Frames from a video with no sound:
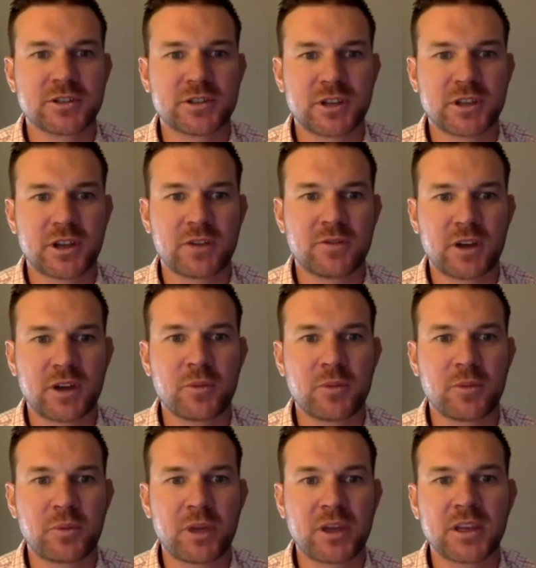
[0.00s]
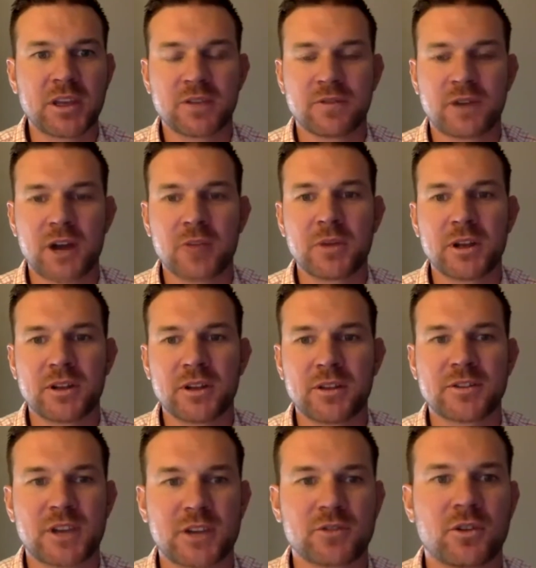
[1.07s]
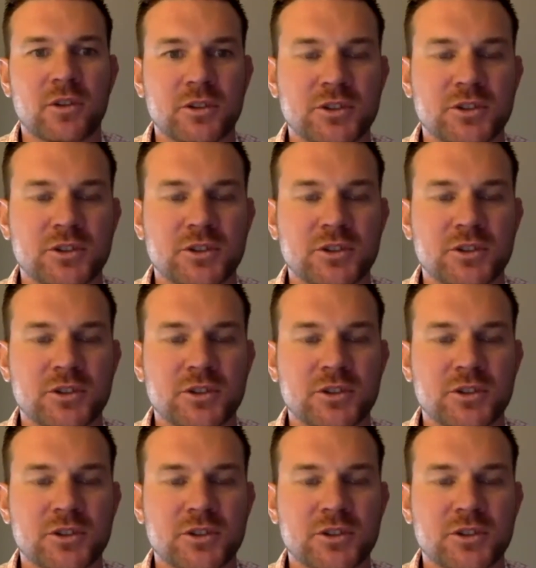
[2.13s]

of the banking environment and the technology